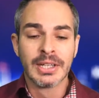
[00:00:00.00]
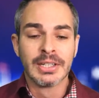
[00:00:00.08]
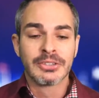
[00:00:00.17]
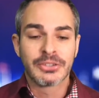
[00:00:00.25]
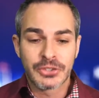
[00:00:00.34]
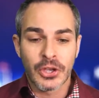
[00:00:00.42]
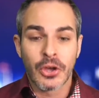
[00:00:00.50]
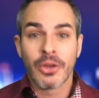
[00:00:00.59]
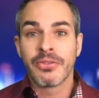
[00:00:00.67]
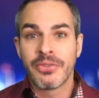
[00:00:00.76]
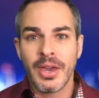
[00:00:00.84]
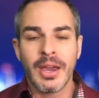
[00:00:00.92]
So
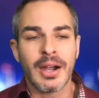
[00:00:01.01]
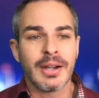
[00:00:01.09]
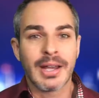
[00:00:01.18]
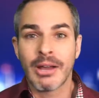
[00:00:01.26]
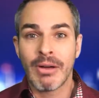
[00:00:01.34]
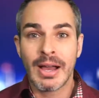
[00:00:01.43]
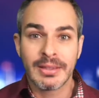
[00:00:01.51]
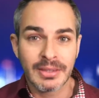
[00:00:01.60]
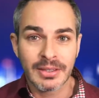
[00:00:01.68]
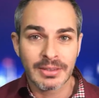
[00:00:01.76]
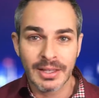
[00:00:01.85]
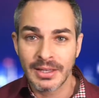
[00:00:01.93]
there. Now, I
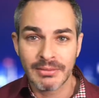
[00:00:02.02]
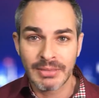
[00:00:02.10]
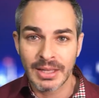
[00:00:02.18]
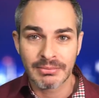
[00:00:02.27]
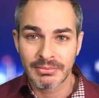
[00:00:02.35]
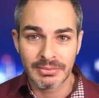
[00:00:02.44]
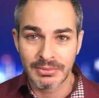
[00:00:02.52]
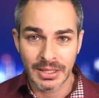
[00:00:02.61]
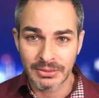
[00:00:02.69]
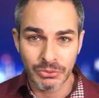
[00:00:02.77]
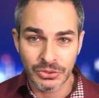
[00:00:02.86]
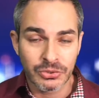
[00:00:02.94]
think
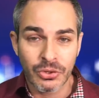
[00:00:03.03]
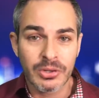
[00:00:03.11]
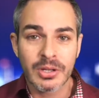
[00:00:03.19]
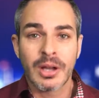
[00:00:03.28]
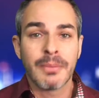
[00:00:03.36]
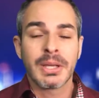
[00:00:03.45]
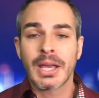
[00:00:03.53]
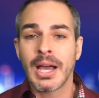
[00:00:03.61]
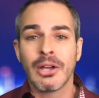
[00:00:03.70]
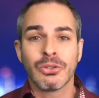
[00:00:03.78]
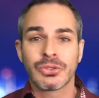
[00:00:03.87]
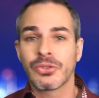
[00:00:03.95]
that was long coming.
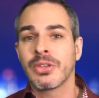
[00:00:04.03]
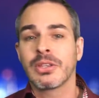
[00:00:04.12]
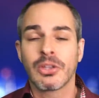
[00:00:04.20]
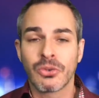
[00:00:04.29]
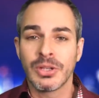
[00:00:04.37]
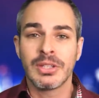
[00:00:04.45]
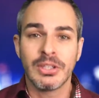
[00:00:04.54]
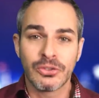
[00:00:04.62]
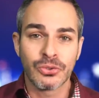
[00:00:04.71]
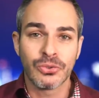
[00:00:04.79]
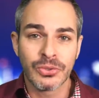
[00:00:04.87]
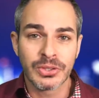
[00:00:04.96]
I also think they're going to need
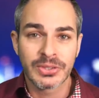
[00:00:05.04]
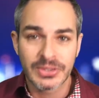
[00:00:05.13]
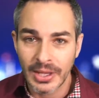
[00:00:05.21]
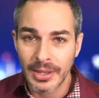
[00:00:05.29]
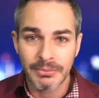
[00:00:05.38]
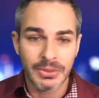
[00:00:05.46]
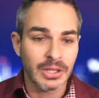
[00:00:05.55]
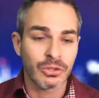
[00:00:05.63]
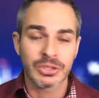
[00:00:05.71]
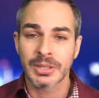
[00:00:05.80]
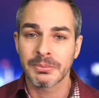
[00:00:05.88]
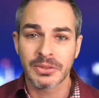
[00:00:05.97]
to do the same thing
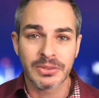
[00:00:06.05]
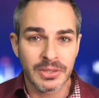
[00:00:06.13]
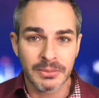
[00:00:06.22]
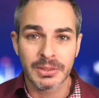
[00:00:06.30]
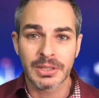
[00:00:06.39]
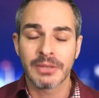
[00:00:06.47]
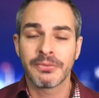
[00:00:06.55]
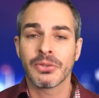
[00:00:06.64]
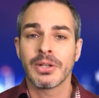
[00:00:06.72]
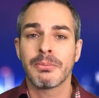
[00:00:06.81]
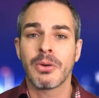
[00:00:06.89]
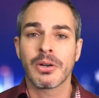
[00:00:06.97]
or something similar for
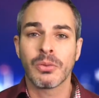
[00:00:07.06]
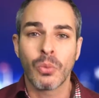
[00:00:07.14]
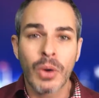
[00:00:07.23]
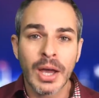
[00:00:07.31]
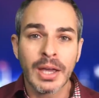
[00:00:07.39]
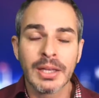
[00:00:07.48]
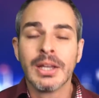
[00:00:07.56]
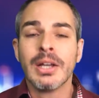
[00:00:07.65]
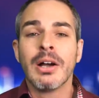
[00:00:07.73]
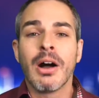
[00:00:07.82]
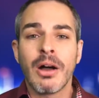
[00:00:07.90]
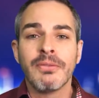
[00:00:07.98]
their Model Y.
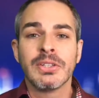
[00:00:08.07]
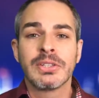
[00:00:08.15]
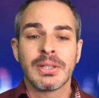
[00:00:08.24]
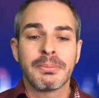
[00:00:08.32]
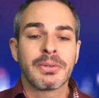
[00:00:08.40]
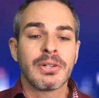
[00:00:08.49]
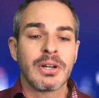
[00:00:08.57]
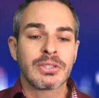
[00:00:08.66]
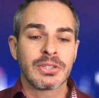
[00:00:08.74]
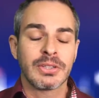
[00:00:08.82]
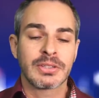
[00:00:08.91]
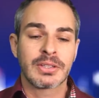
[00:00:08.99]
Obviously,
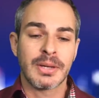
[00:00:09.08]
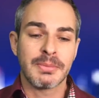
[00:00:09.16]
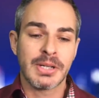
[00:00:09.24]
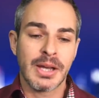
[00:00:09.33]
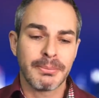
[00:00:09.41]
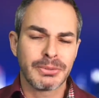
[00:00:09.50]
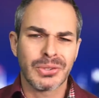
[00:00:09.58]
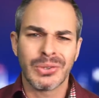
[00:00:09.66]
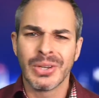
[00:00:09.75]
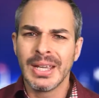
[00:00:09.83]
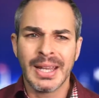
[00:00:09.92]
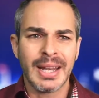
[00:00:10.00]
production that's coming up.
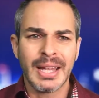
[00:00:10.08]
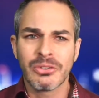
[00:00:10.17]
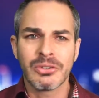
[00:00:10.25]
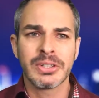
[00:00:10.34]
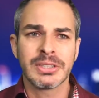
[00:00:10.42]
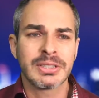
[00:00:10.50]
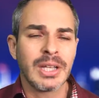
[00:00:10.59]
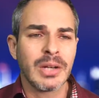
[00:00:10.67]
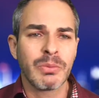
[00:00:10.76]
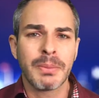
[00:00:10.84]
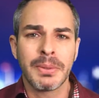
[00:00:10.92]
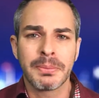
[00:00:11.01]
So, and I don't understand
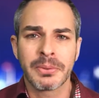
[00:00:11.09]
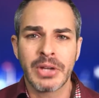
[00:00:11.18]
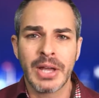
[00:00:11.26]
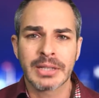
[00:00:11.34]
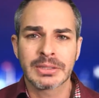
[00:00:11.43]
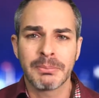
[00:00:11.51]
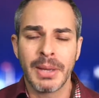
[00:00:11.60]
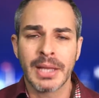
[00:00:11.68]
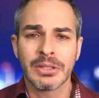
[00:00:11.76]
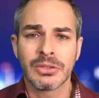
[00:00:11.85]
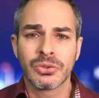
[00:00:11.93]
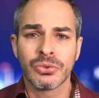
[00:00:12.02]
why people reacted
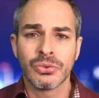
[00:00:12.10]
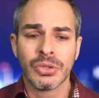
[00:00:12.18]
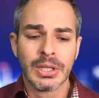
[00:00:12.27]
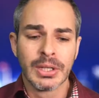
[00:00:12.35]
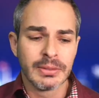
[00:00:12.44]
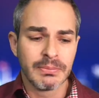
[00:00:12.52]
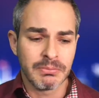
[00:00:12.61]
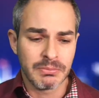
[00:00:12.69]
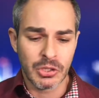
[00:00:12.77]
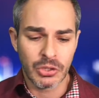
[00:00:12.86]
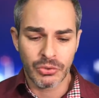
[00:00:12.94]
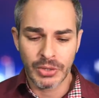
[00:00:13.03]
badly to,
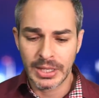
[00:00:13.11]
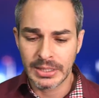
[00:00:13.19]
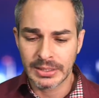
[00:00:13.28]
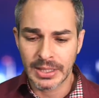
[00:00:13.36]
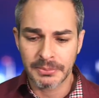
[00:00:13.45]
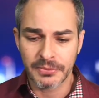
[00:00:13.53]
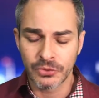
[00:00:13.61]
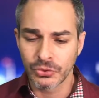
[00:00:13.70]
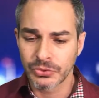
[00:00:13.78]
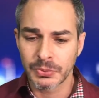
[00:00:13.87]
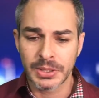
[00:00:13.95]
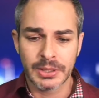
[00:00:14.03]
you know, any type of
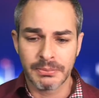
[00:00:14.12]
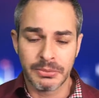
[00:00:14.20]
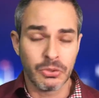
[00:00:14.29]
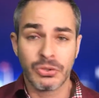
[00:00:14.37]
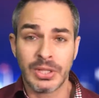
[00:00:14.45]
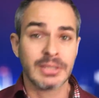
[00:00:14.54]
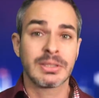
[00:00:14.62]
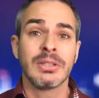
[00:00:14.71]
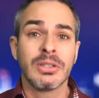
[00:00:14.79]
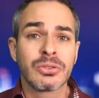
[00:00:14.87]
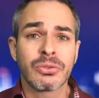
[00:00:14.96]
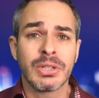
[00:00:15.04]
news where, you know, Tesla
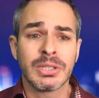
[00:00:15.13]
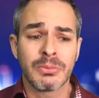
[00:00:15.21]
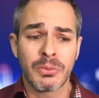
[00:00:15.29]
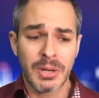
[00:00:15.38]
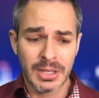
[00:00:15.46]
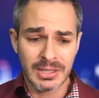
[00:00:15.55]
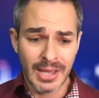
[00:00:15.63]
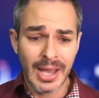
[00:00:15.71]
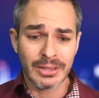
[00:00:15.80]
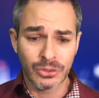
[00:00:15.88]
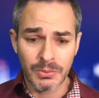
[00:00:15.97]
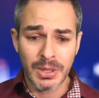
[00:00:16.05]
needs to raise more money. Yeah,
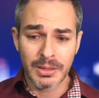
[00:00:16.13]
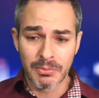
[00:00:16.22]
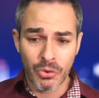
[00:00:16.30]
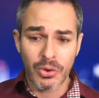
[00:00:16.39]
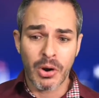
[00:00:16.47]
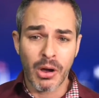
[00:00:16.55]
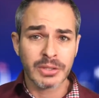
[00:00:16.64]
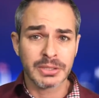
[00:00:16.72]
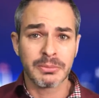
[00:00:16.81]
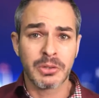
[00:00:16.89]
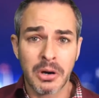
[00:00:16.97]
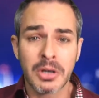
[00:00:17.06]
to make more
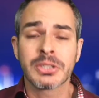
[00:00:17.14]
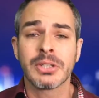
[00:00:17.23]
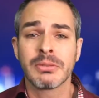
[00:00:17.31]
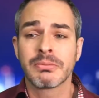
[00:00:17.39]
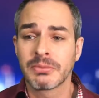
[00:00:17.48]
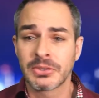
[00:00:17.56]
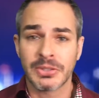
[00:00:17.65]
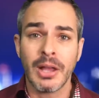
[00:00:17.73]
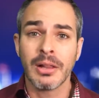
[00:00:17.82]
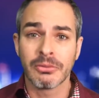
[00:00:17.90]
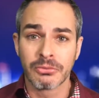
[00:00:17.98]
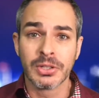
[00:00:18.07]
awesome cars that
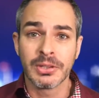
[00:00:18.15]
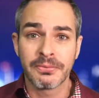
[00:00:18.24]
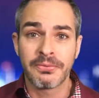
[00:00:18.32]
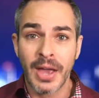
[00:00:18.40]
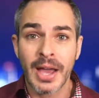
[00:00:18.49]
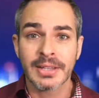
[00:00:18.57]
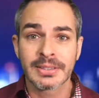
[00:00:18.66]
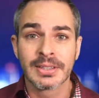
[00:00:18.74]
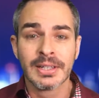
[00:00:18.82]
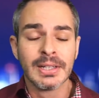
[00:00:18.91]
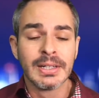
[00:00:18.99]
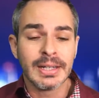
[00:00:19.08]
sell really fast.
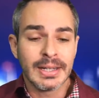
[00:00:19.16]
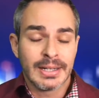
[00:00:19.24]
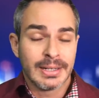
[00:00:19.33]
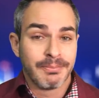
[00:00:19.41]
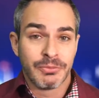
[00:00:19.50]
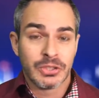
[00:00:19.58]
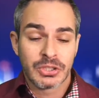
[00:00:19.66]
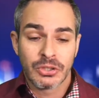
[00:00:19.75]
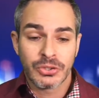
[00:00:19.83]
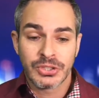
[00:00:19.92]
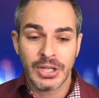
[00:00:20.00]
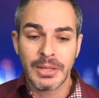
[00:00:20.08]
There's no
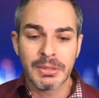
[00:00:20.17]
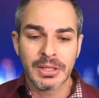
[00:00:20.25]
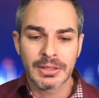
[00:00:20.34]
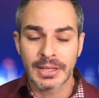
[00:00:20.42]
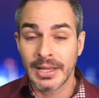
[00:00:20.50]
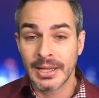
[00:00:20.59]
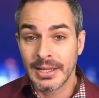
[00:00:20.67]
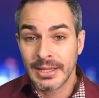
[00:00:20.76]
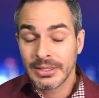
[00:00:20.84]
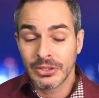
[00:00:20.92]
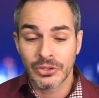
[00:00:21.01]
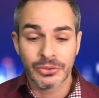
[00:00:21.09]
shame in it,
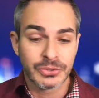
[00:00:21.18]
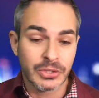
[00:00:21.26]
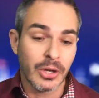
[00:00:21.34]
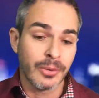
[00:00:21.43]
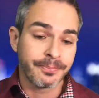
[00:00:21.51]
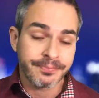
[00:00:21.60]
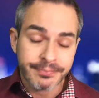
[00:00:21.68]
you know, so...